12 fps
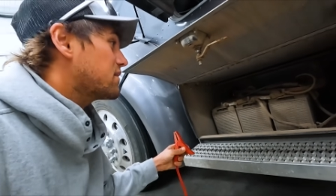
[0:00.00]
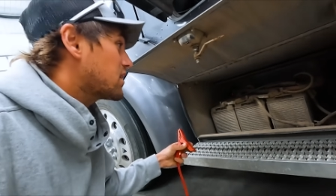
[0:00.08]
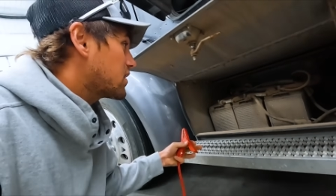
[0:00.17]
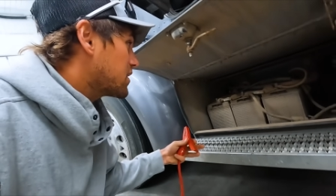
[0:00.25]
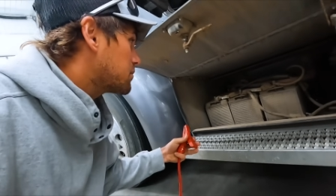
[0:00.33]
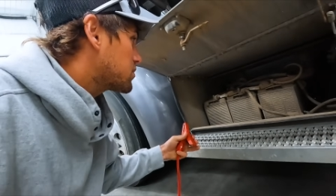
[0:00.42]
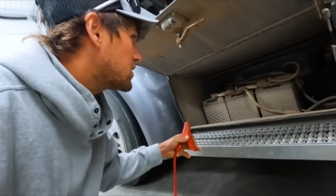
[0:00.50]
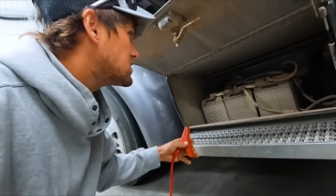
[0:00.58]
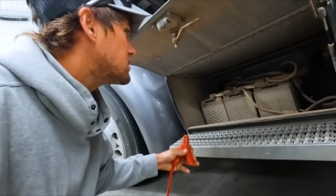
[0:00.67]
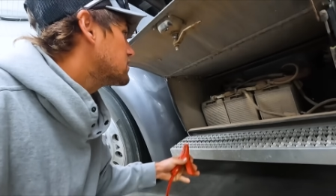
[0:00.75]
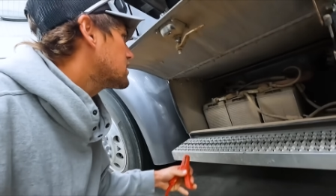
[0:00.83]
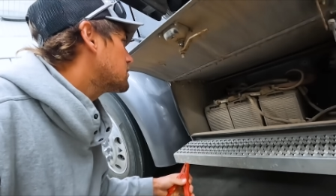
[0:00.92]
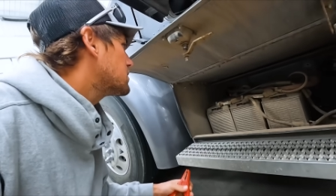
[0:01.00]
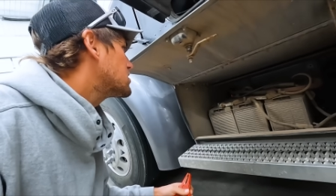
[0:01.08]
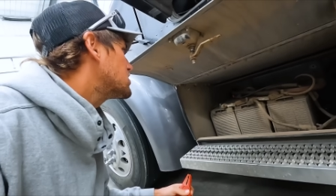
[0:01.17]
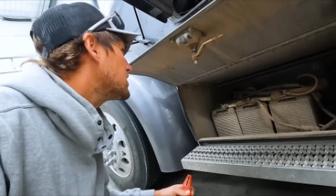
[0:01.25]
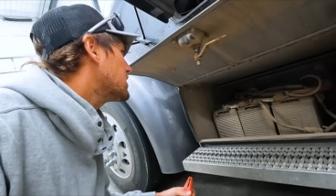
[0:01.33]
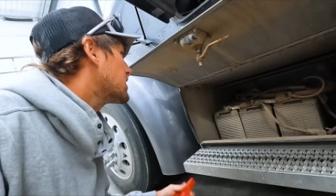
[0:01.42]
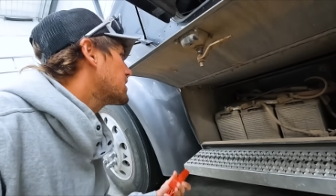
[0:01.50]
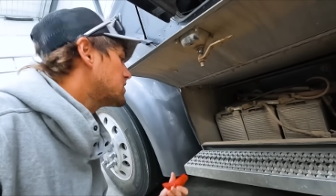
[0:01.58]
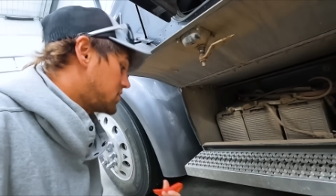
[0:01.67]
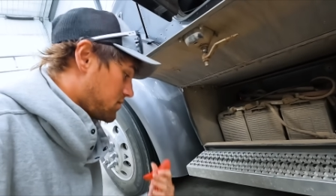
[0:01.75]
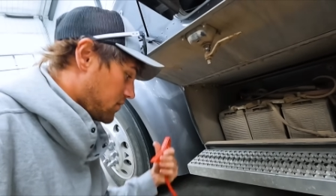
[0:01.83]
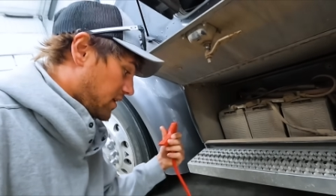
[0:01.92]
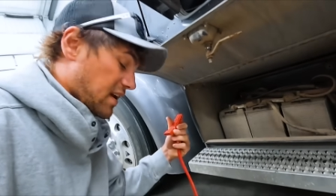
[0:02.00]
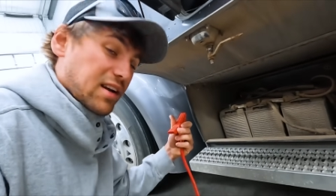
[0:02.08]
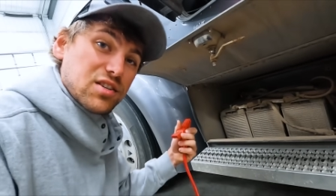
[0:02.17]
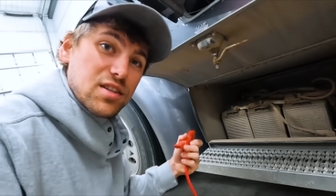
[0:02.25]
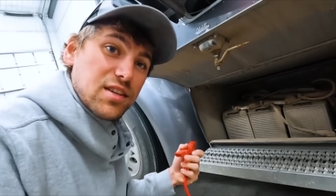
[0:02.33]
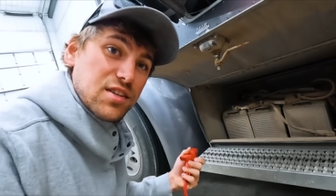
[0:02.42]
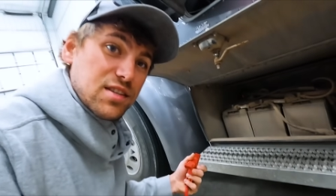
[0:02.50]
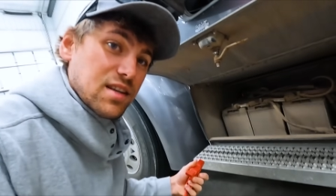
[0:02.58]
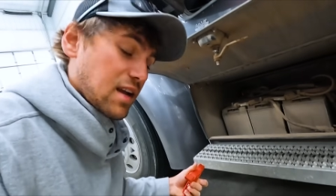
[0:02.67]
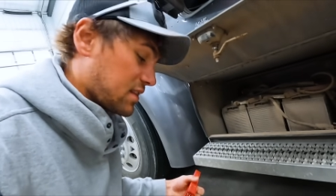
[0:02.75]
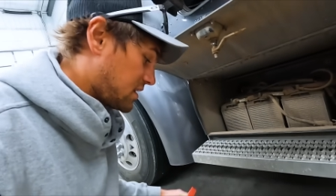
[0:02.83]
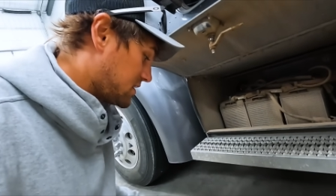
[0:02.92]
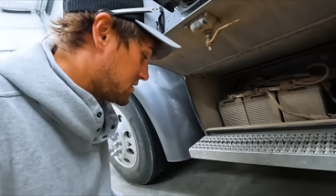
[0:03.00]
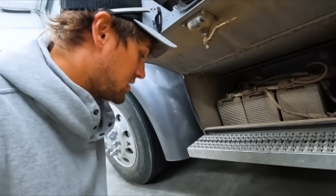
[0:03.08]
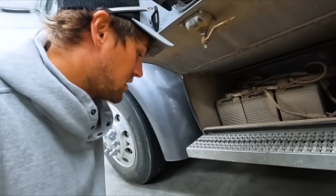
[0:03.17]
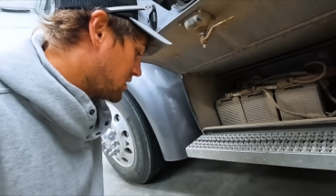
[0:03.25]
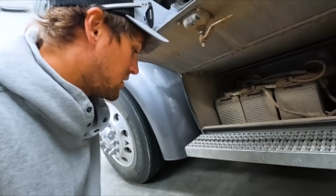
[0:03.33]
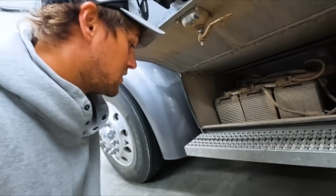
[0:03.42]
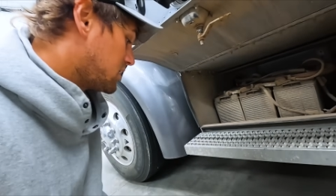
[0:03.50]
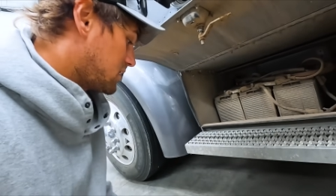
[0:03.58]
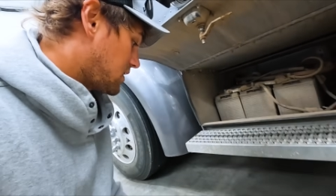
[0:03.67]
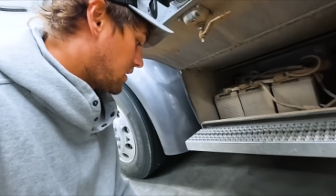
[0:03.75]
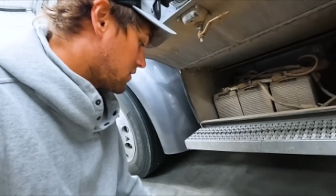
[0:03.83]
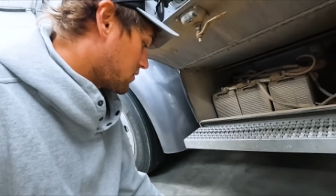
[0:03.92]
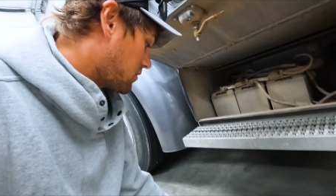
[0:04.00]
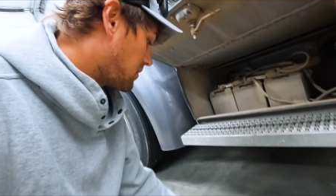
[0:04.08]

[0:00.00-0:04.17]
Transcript: very impressive little machine. I, we actually just got this, I don't know, a